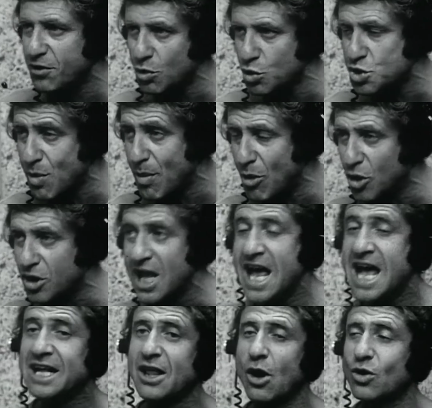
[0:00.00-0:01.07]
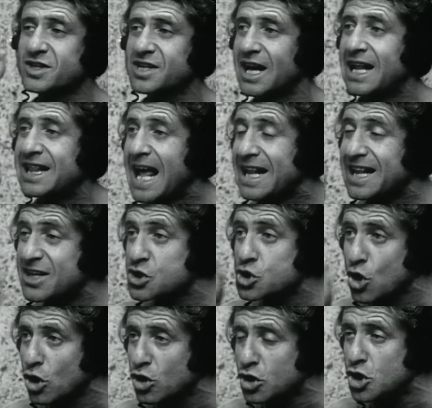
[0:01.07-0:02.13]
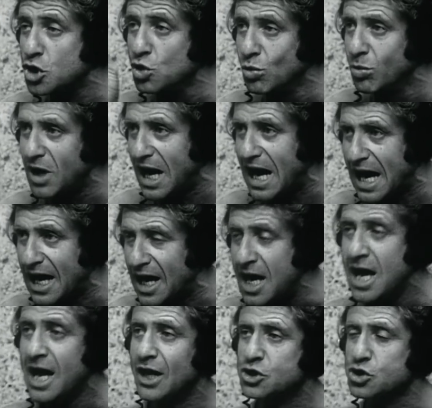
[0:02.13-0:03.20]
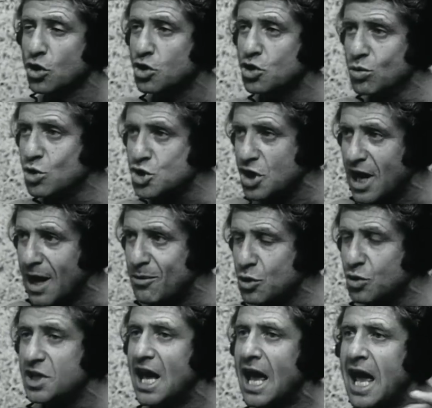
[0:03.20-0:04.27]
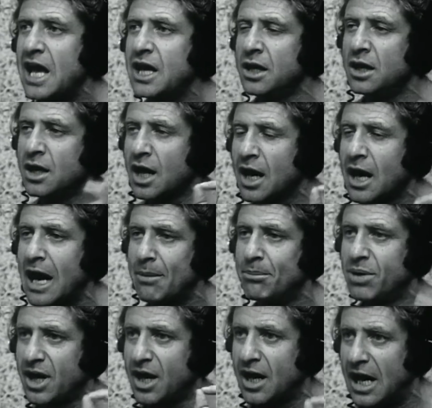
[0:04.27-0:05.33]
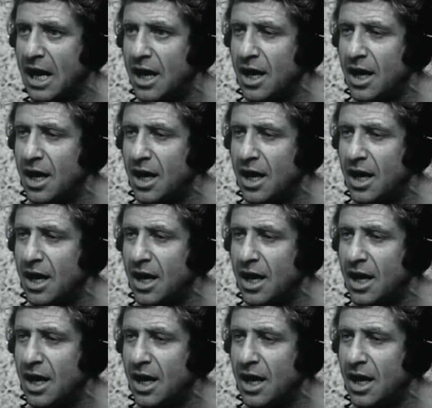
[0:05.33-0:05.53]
and a deep sense of betrayal. His life change was a beacon for many